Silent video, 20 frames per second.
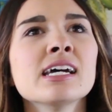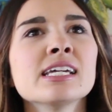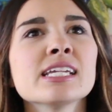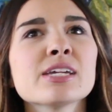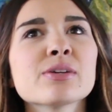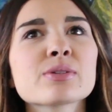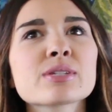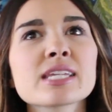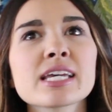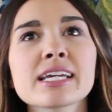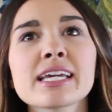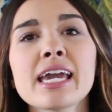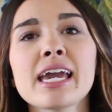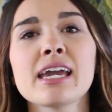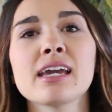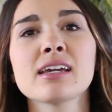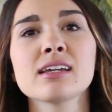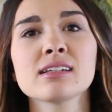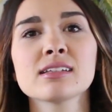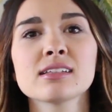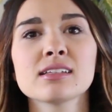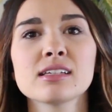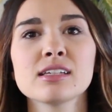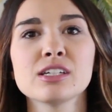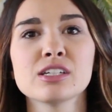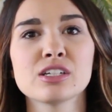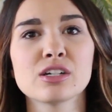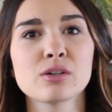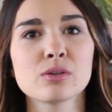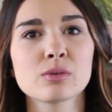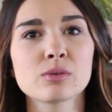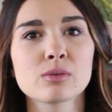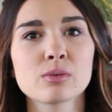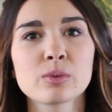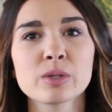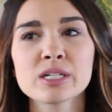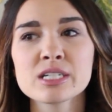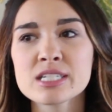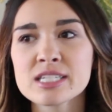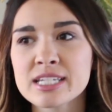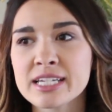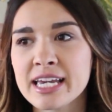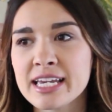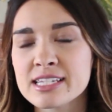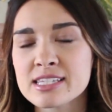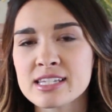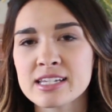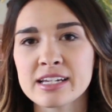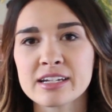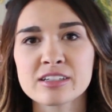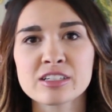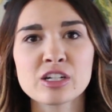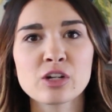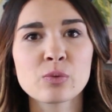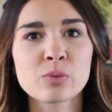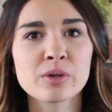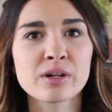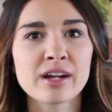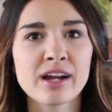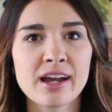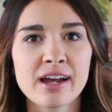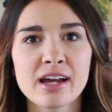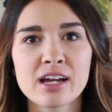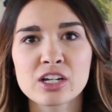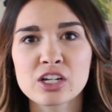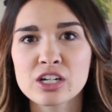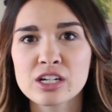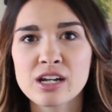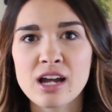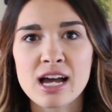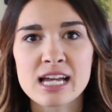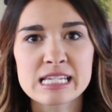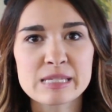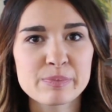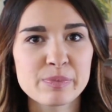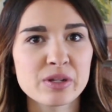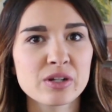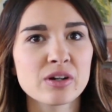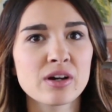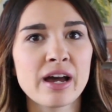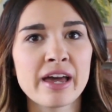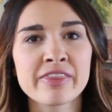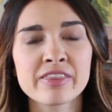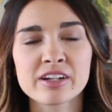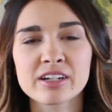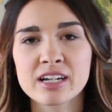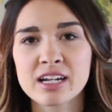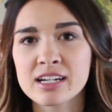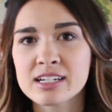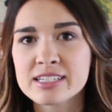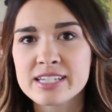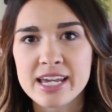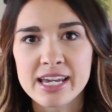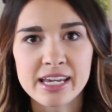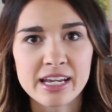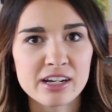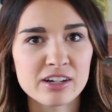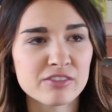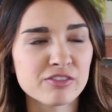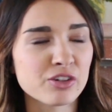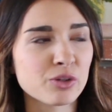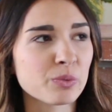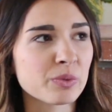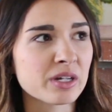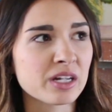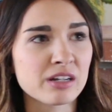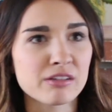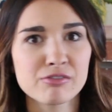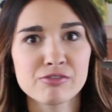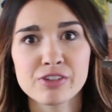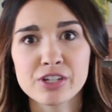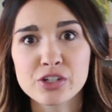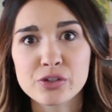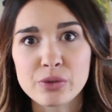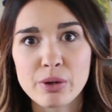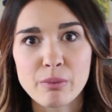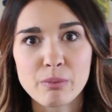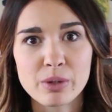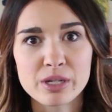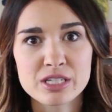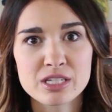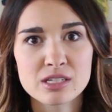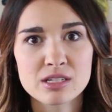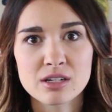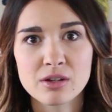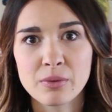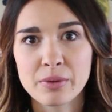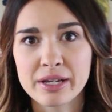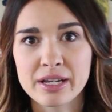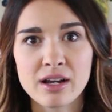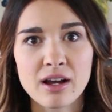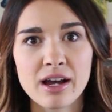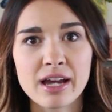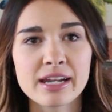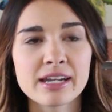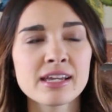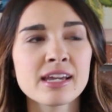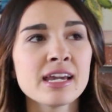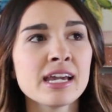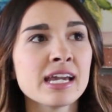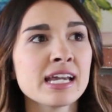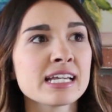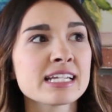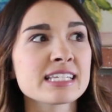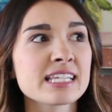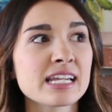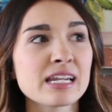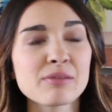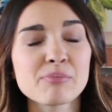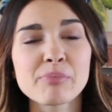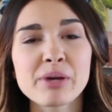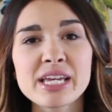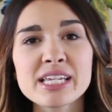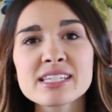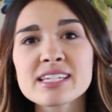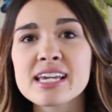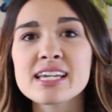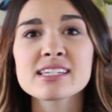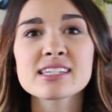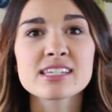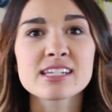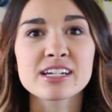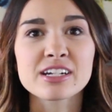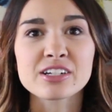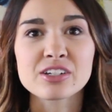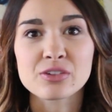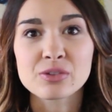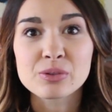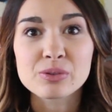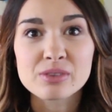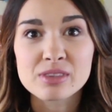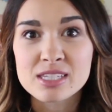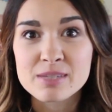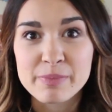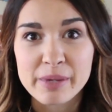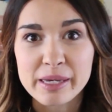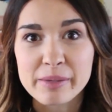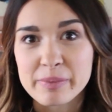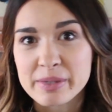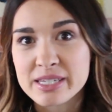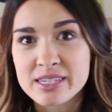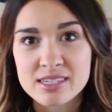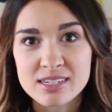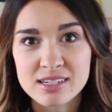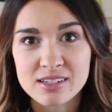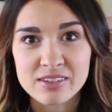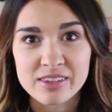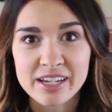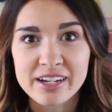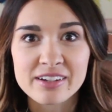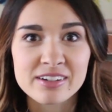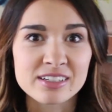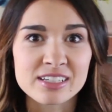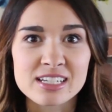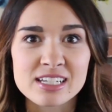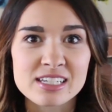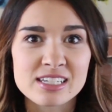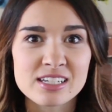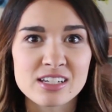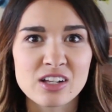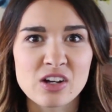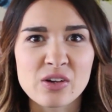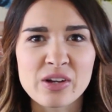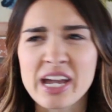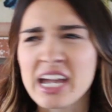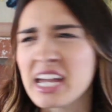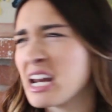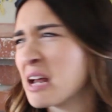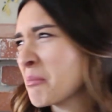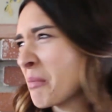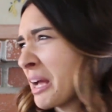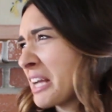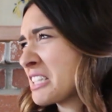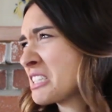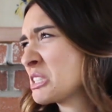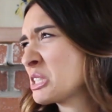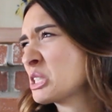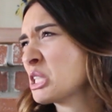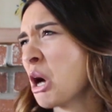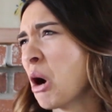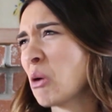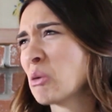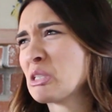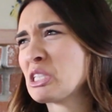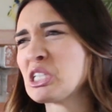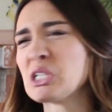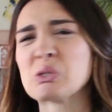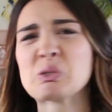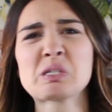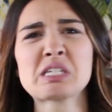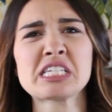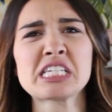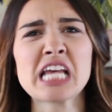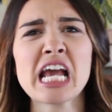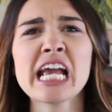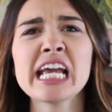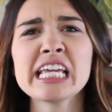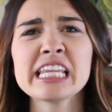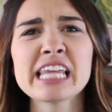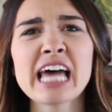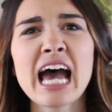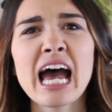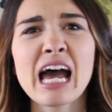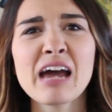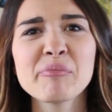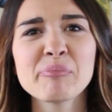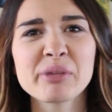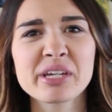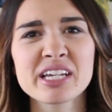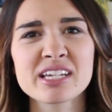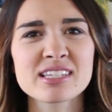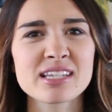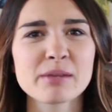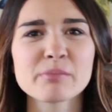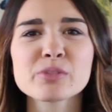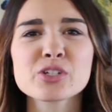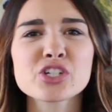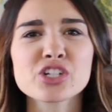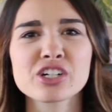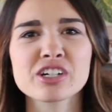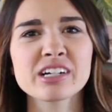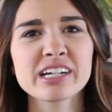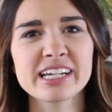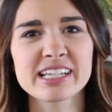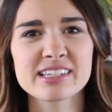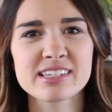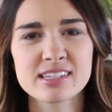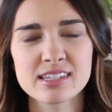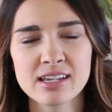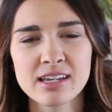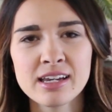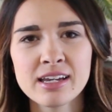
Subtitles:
He was like, hey, you know, worst case scenario, we're at a good hospital and they're gonna take care of you. We're gonna figure out what's going on. He said, in best case scenario, the baby's still there and it's still okay. And I'm like, don't you say that, because I'm sure it's